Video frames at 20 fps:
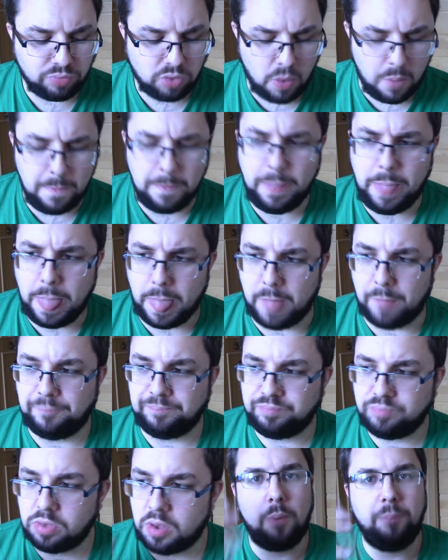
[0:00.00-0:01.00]
Mmm.
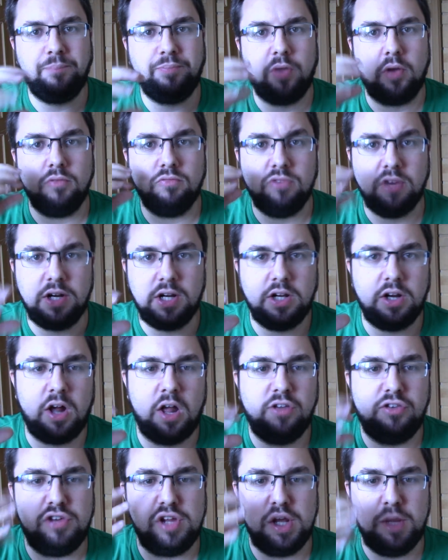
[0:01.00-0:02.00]
Really
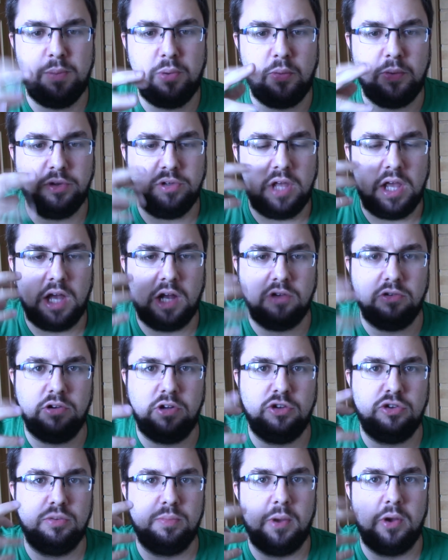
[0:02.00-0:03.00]
nice deep almost hickory
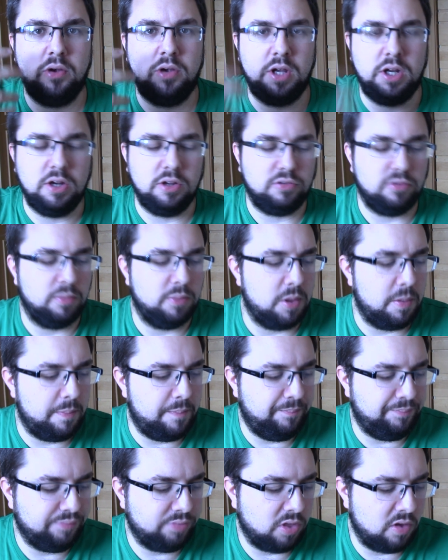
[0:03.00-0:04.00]
smokiness from the
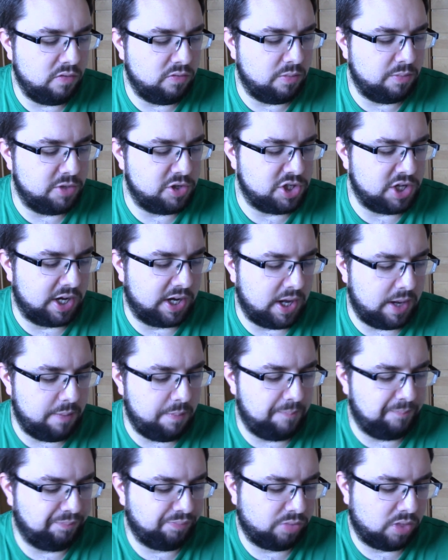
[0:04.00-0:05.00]
from the
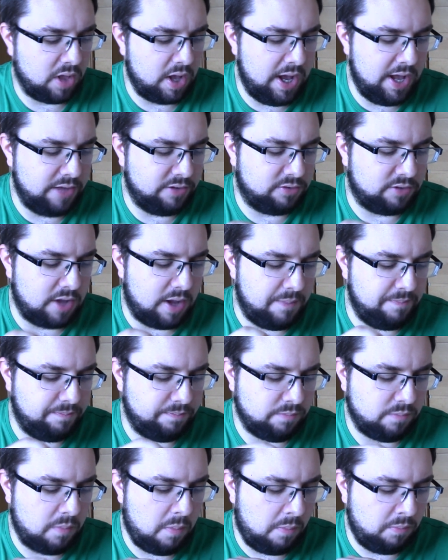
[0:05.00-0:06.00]
chicken. It's um,
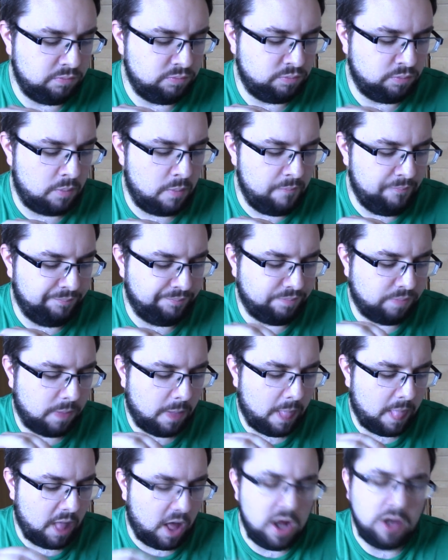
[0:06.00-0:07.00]

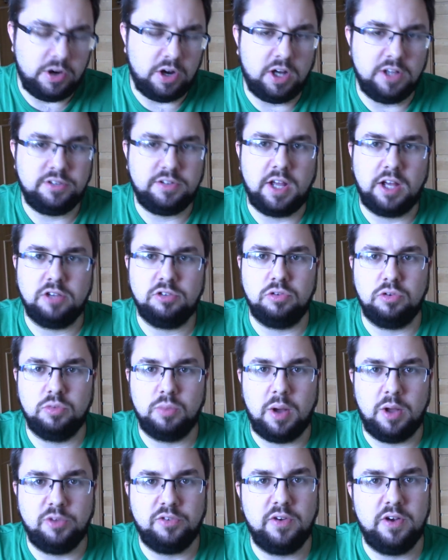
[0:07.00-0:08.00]
a nice texture as
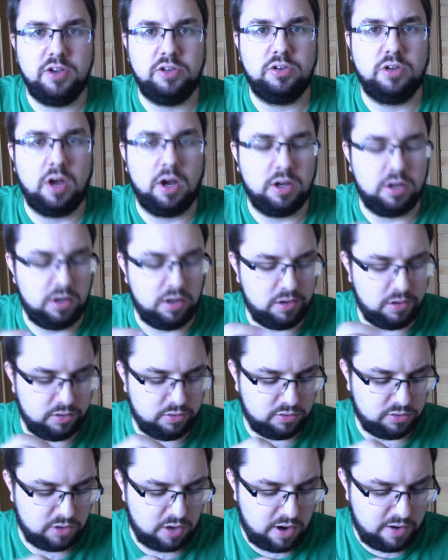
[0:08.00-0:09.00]
well. It's very succulent and
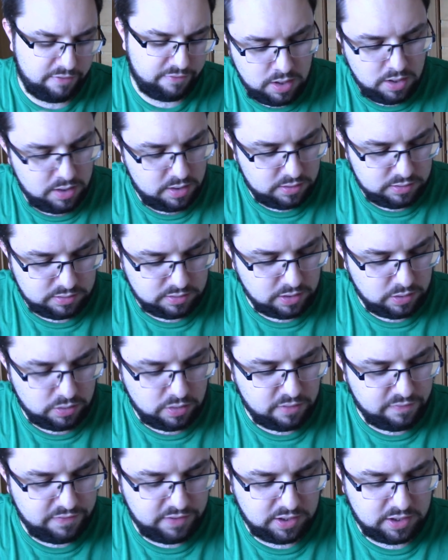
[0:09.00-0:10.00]
soft. Still
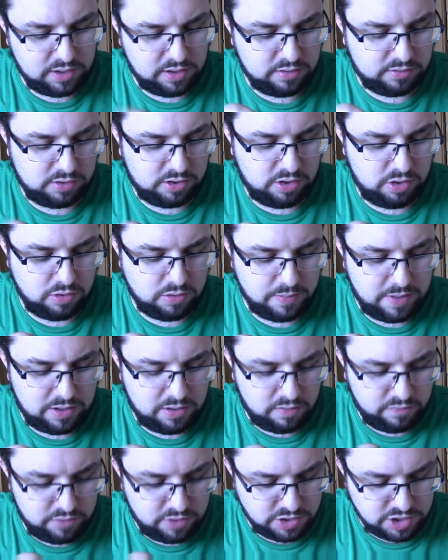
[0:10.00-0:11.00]
not thinking there's a huge amount
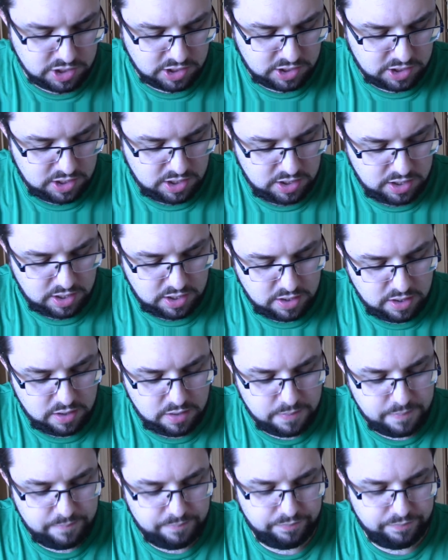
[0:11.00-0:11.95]
of the chicken in here though.